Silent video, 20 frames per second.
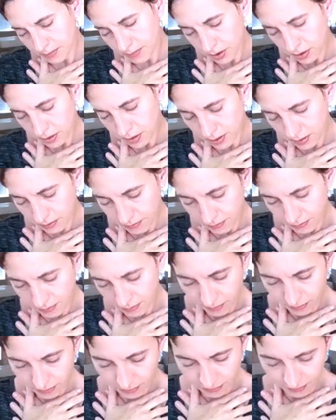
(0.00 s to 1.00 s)
but you
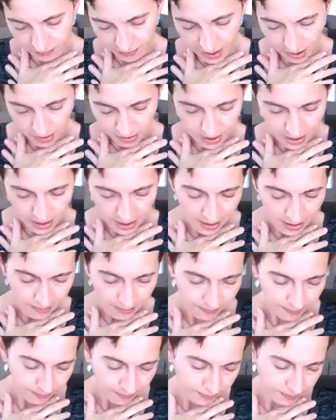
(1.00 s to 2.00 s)
can vary
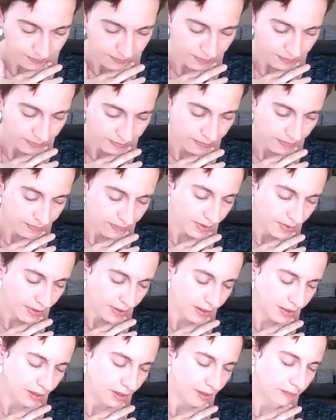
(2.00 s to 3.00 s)

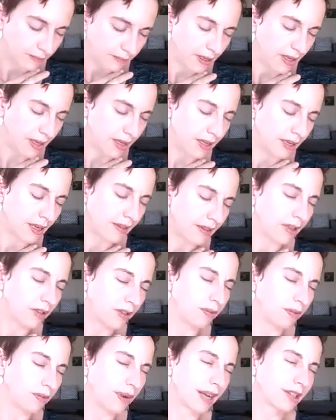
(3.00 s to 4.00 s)
the speed and the
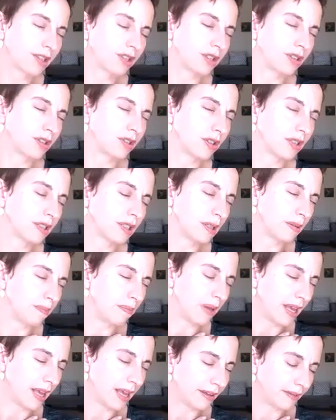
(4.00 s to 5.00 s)
direction just a
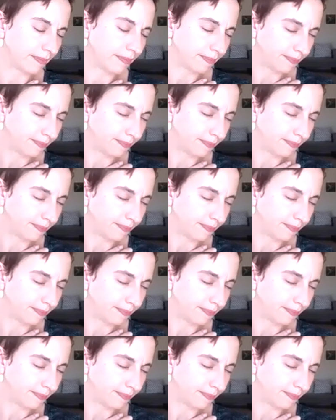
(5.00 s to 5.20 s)
bit.